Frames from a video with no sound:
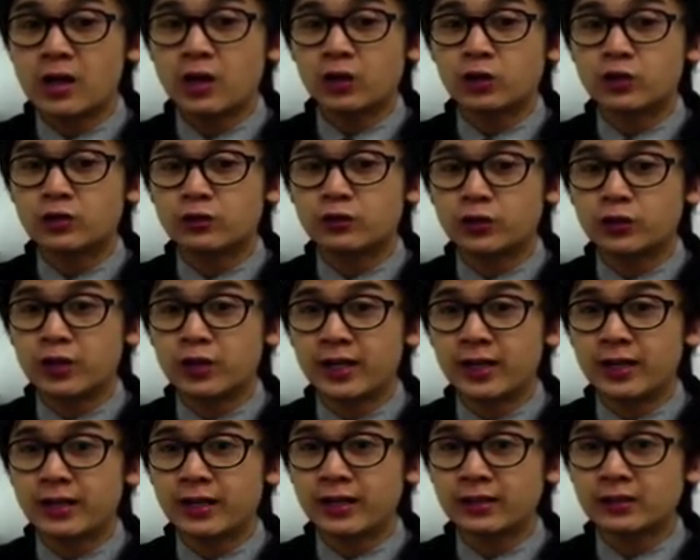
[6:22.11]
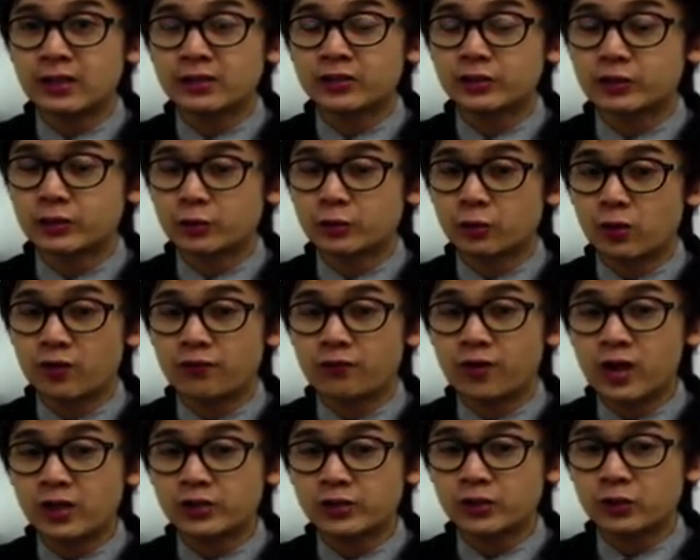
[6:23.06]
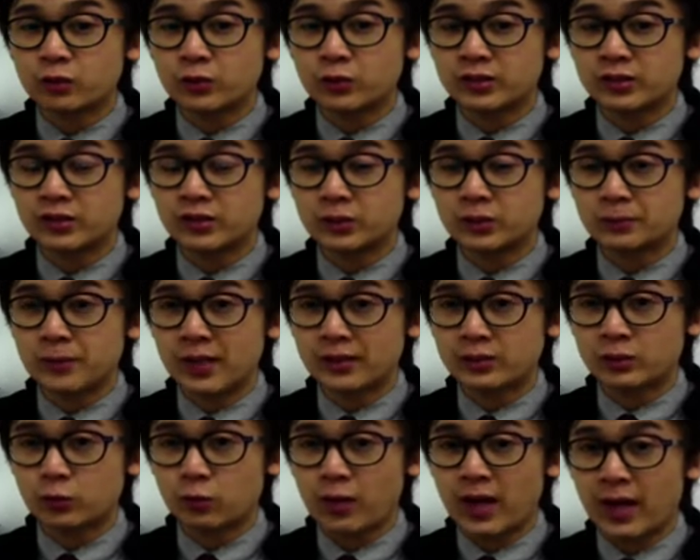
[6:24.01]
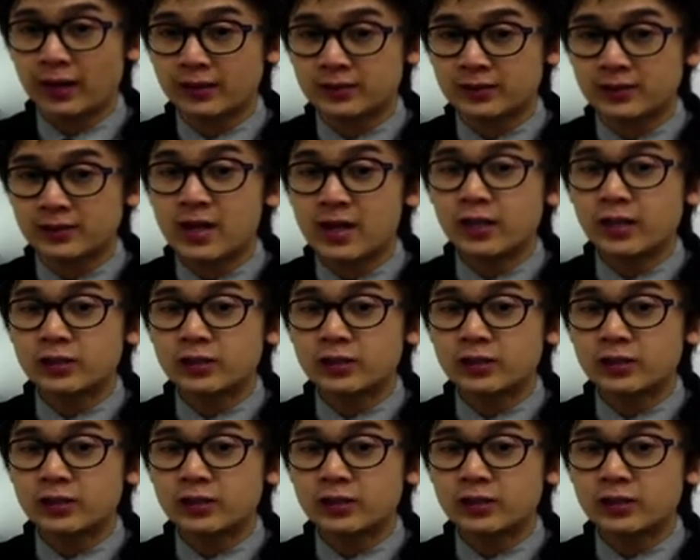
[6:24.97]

converting it to a function with respect to x.